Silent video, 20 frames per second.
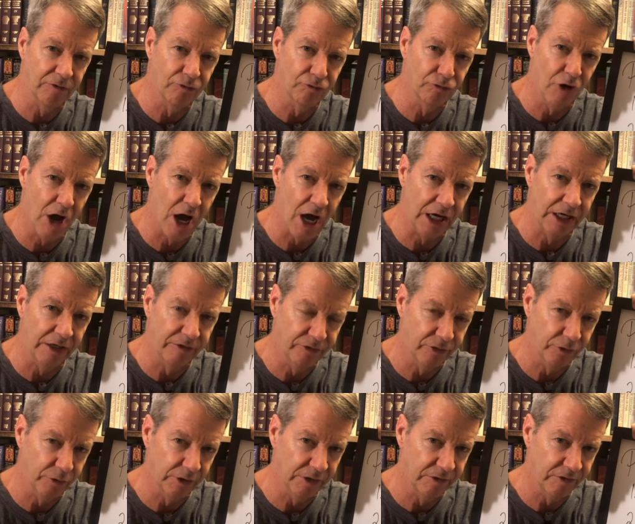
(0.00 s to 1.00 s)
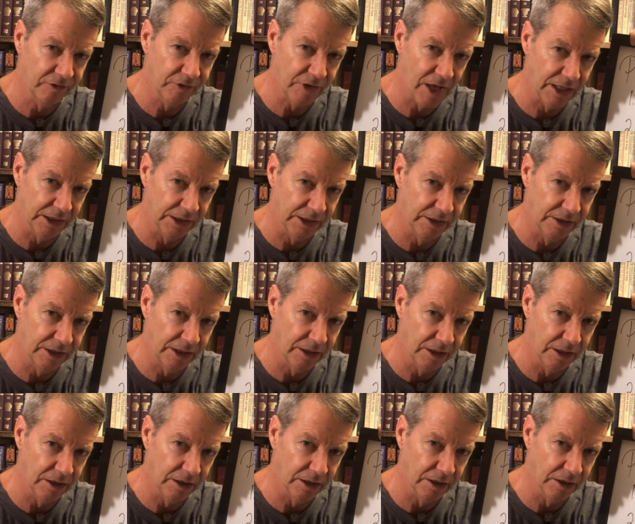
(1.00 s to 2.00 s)
rock to it, solid,
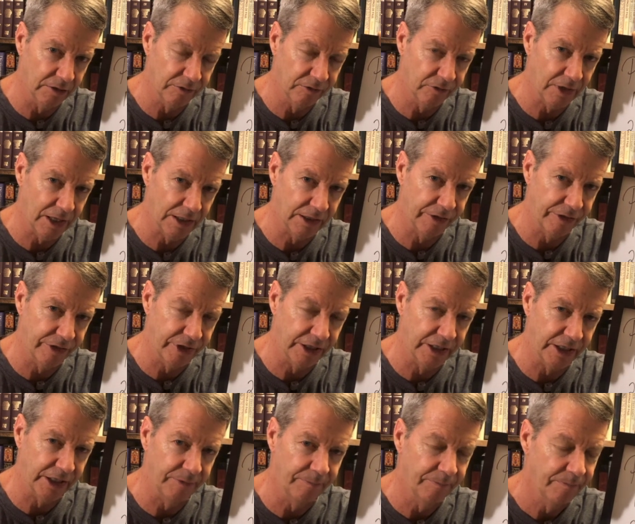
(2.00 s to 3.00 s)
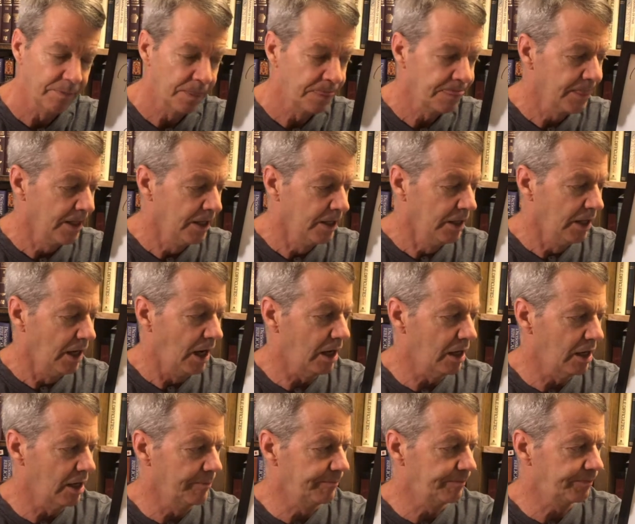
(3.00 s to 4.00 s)
uh, solid thinking,
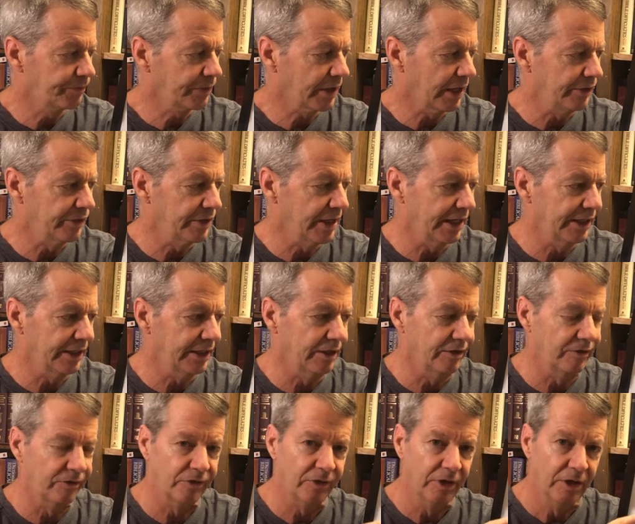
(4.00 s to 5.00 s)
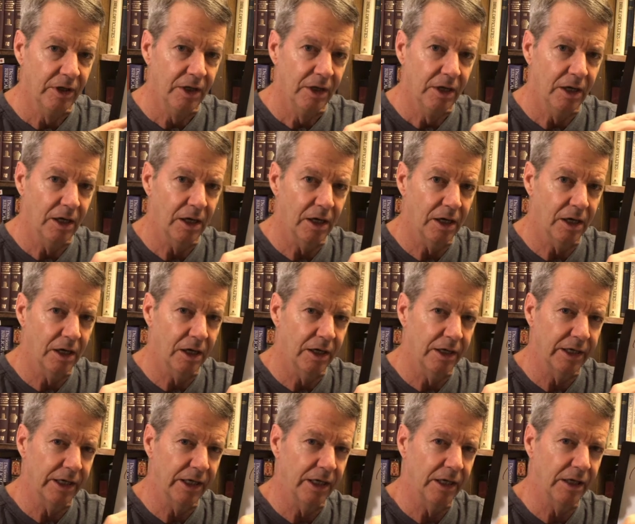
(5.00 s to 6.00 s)
um, and that is, uh,
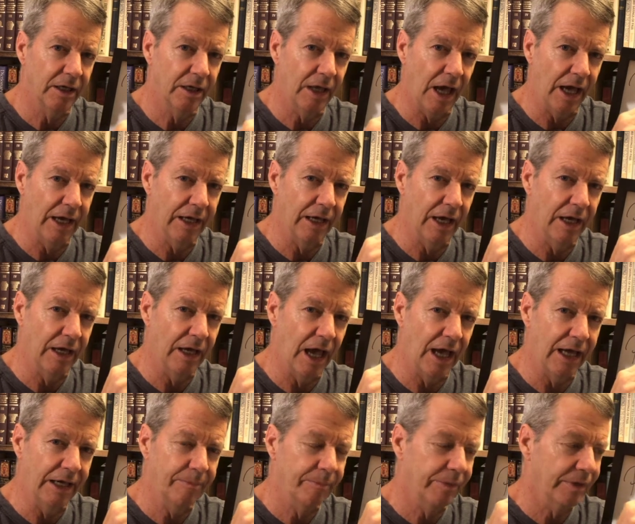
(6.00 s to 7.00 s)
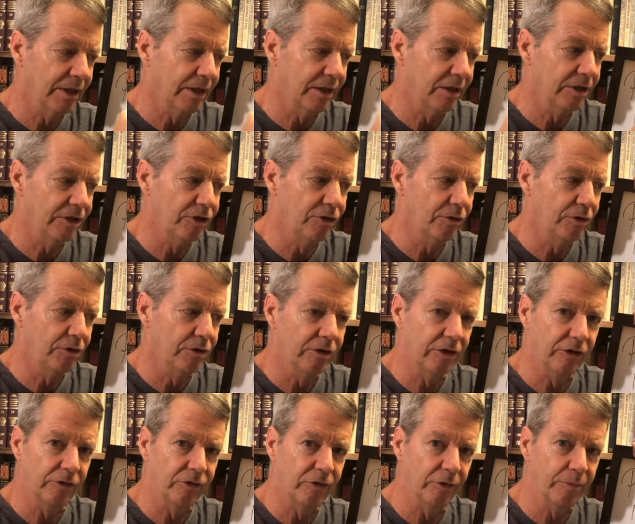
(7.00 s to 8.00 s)
I, I you,
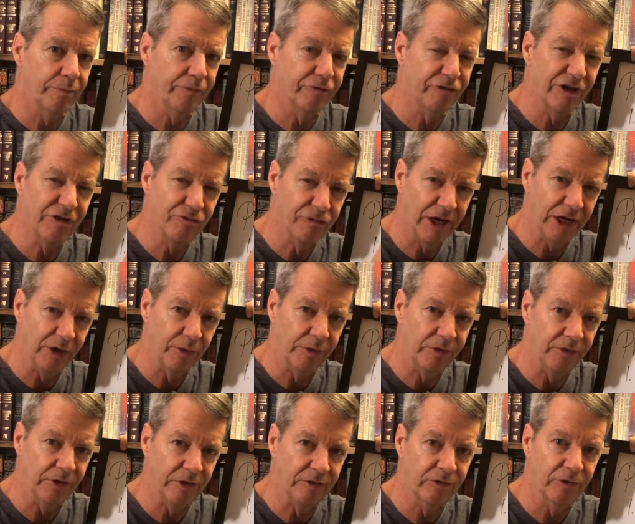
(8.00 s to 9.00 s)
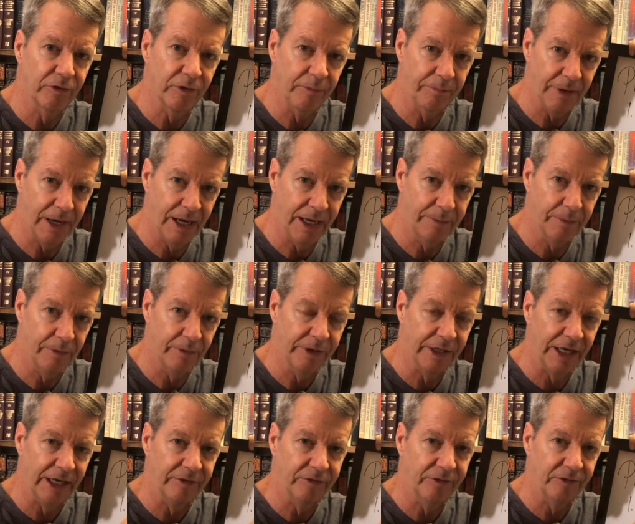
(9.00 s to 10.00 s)
there's a prerequisite to the Bible, and
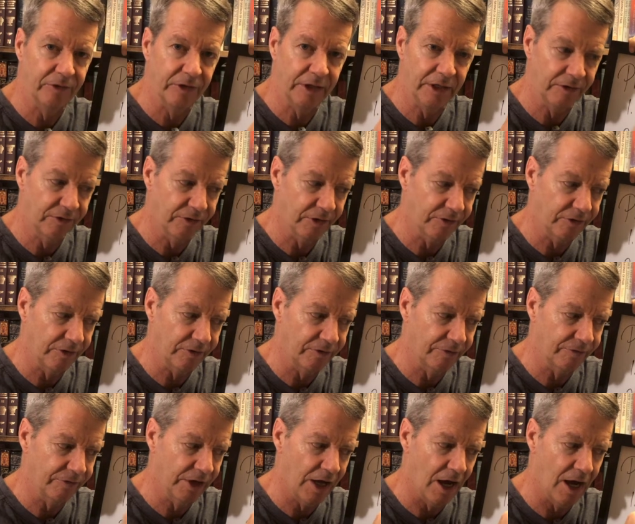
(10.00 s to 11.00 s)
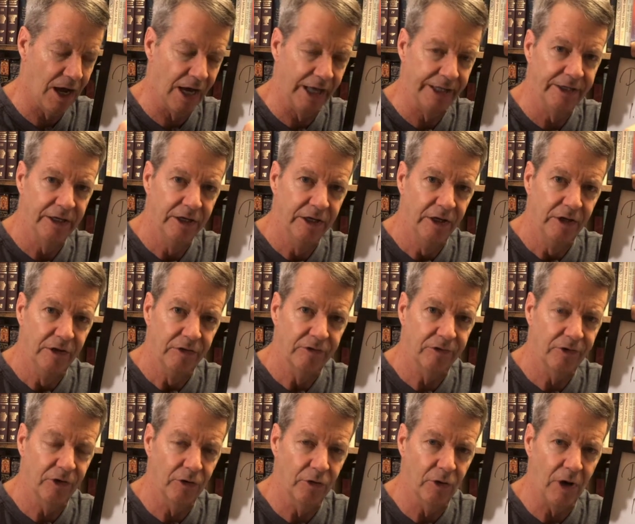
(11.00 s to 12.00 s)
that's the existence of God.
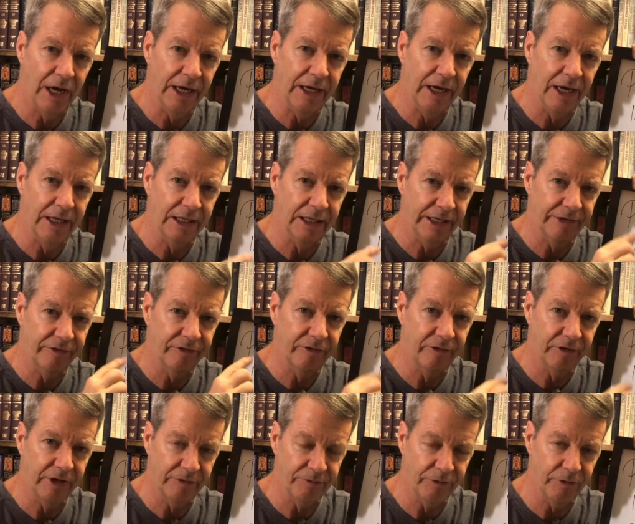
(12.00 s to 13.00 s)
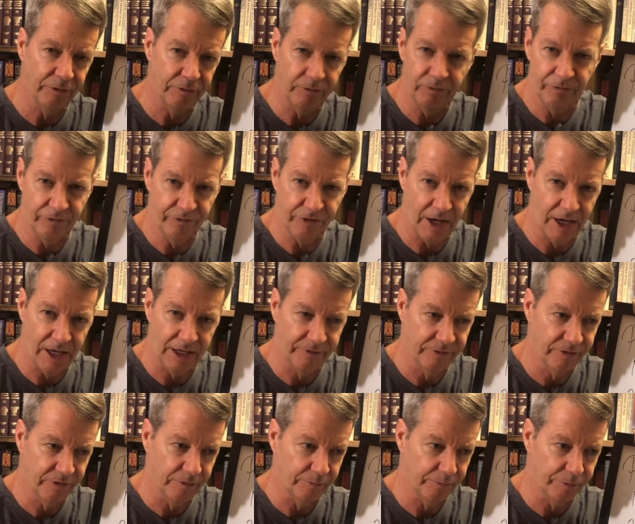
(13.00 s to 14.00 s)
So I, I like to give you five,
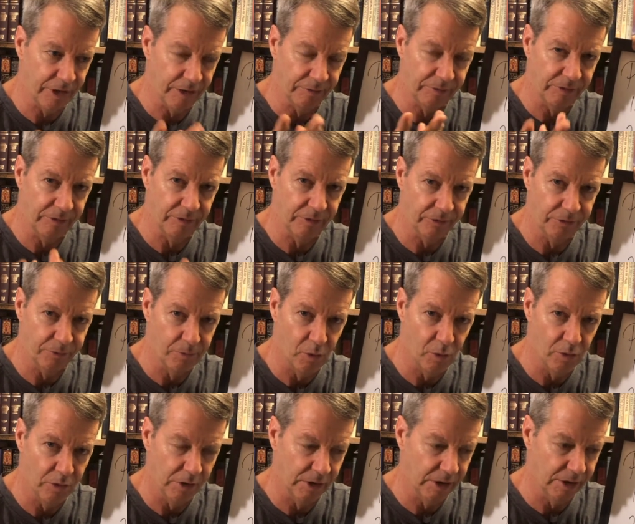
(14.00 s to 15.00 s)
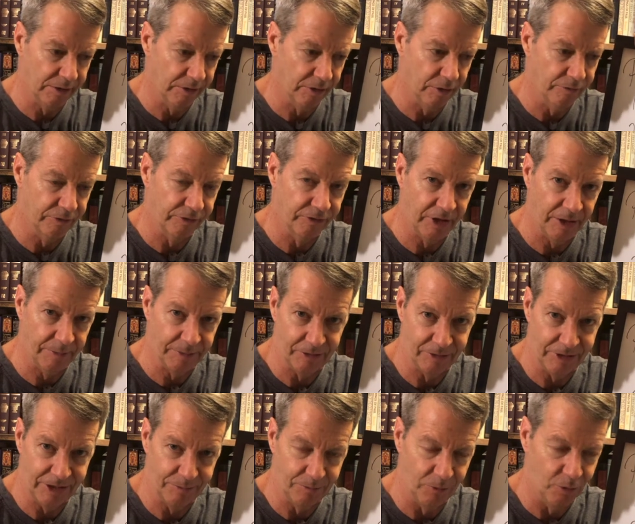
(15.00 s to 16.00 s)
and probably there's more over time. I'll
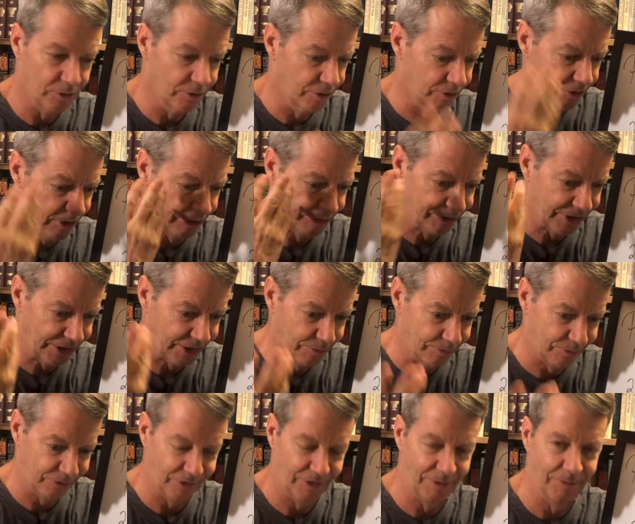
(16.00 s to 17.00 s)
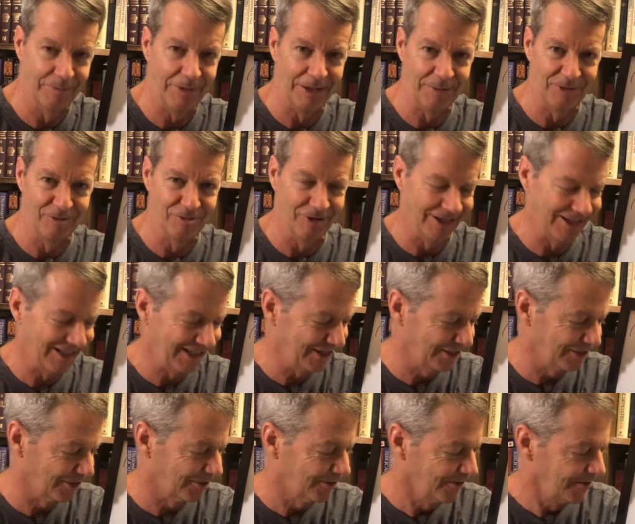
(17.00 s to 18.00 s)
get more. I'll think of some maybe right
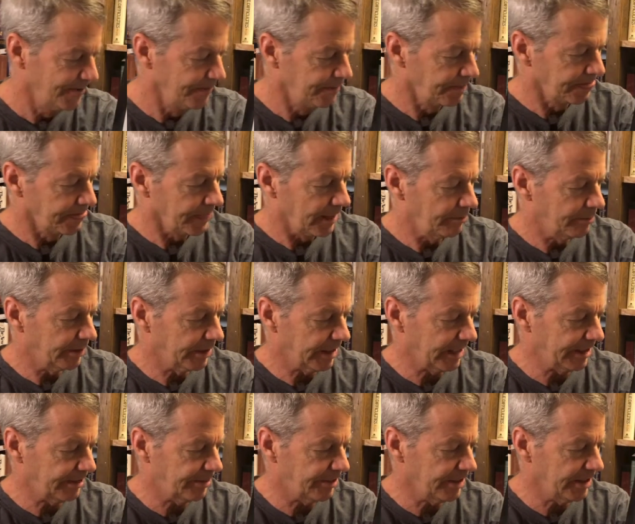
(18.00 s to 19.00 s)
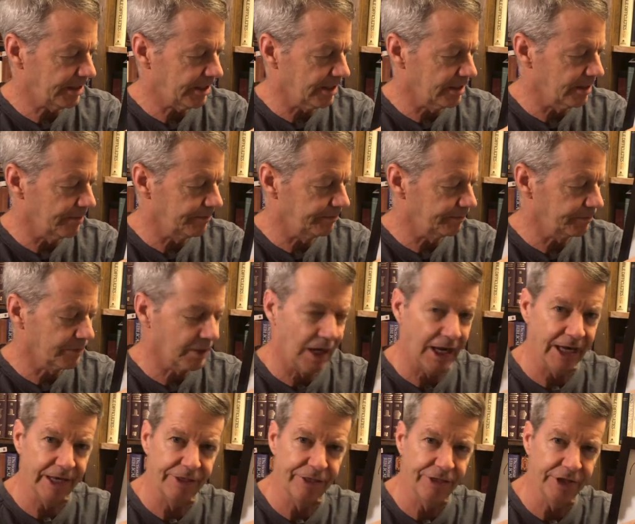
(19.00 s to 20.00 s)
here, but I think um,
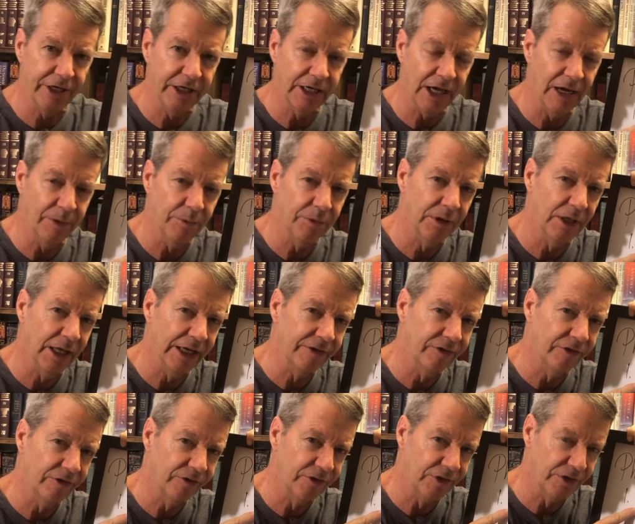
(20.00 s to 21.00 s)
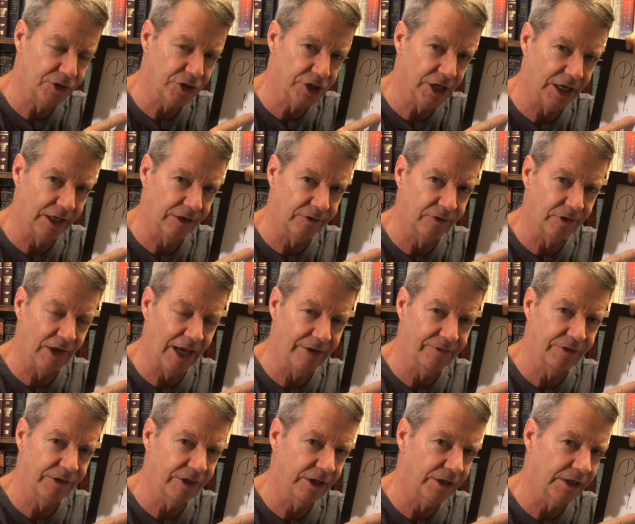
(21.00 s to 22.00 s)
I think I would like to suggest
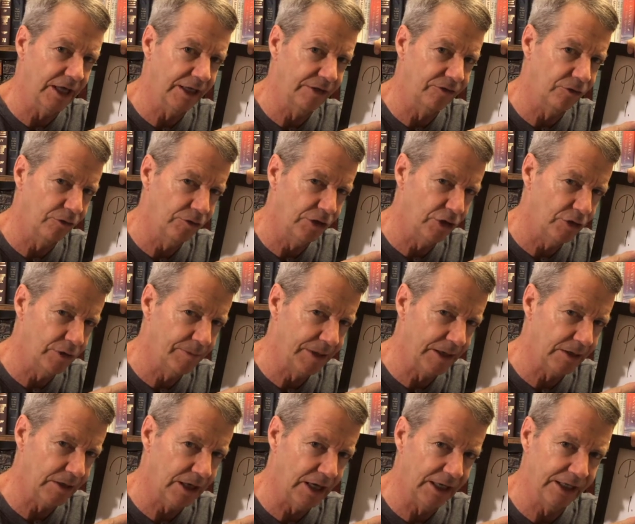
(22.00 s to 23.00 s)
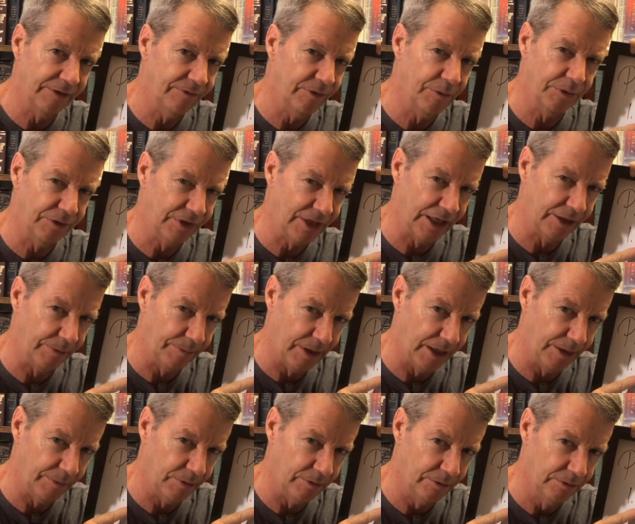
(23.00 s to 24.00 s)
everything that I do know about God, even without a
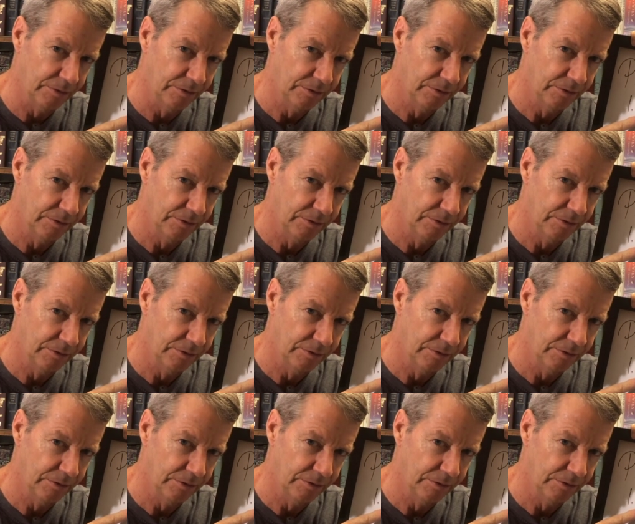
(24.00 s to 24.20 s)
Bible.